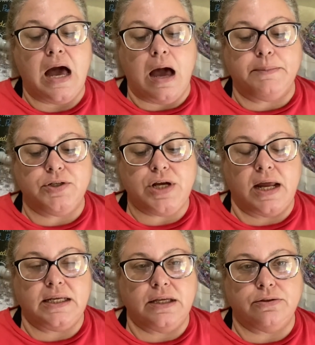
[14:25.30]
going to try
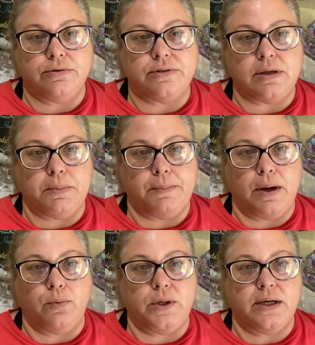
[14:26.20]
to get through some of
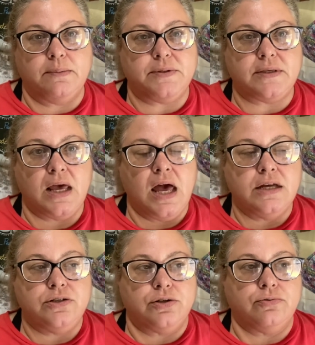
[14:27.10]
my whips.
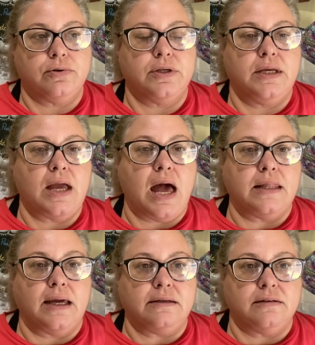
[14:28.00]
Generally, I
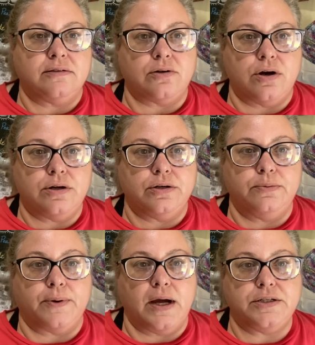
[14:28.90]
like to start a new
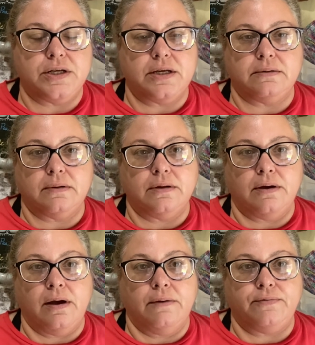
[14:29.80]
project
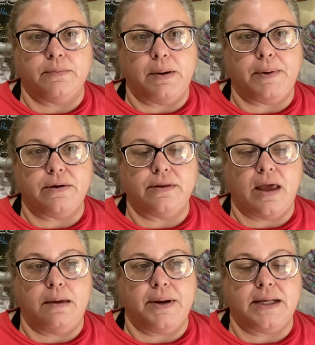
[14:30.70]
for my
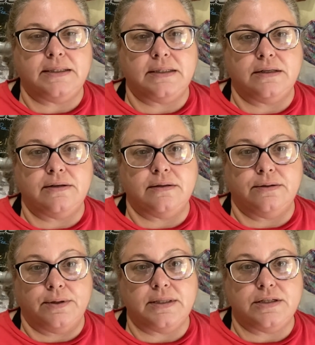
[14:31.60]
birthday, but I didn't
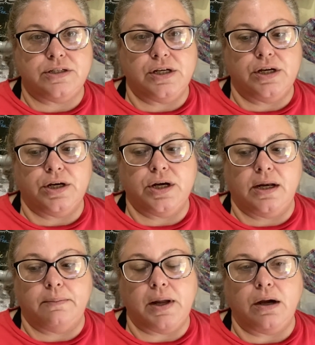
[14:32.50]
do it this year, and
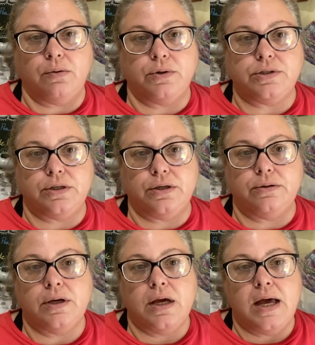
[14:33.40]
I'm not going to.
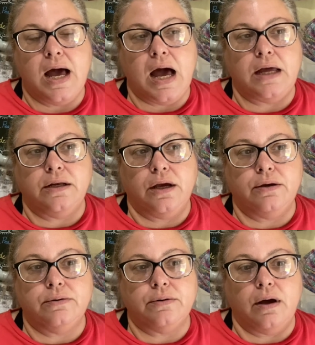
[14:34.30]
I
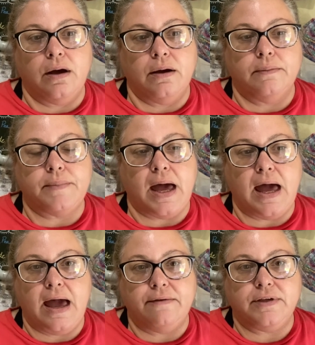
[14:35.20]
know I
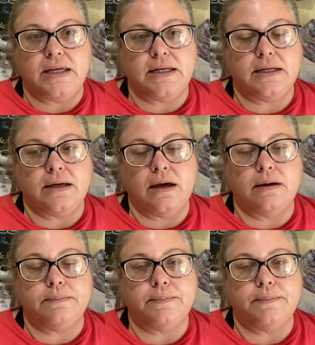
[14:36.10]
have kitted up